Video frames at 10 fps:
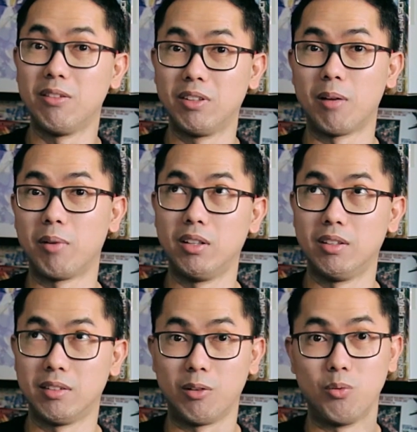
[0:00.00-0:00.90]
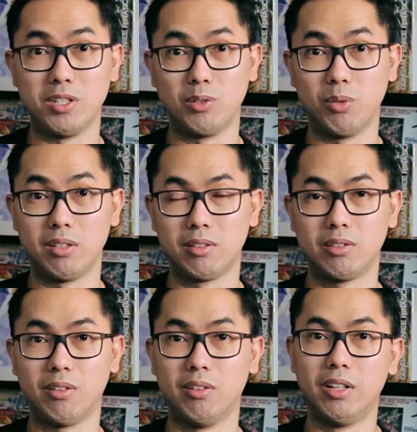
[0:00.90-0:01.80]
I even got my niece, 1 Switch.
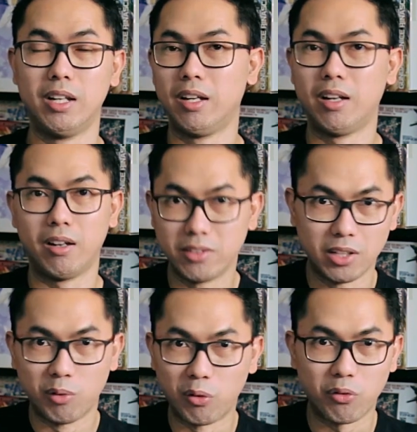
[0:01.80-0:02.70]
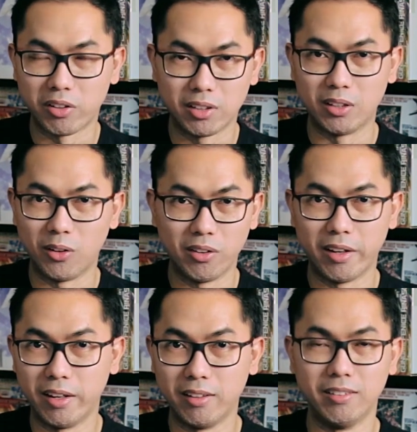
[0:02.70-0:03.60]
So I was there refreshing all
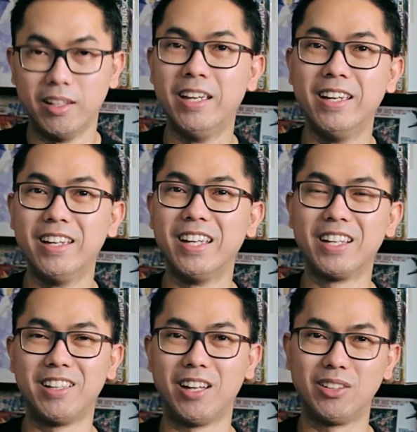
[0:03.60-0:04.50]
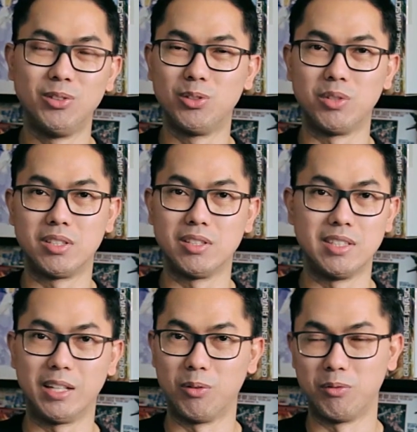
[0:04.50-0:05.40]
night, and got 2 Switches,
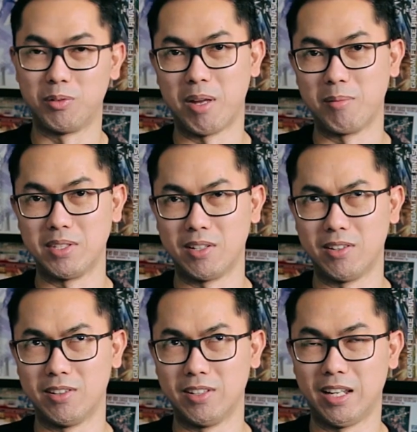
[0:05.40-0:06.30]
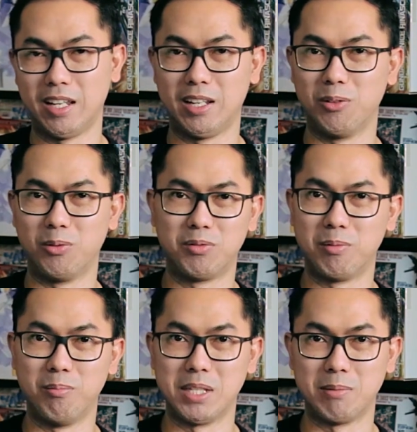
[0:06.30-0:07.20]
one from Amazon and 1
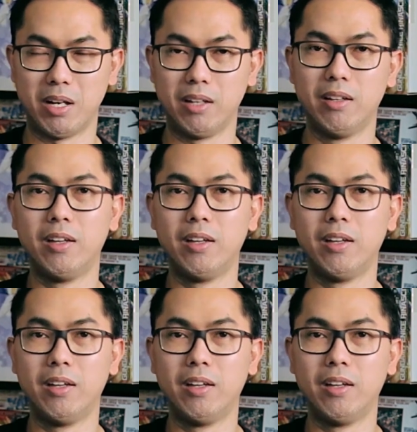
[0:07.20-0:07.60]
from Best Buy.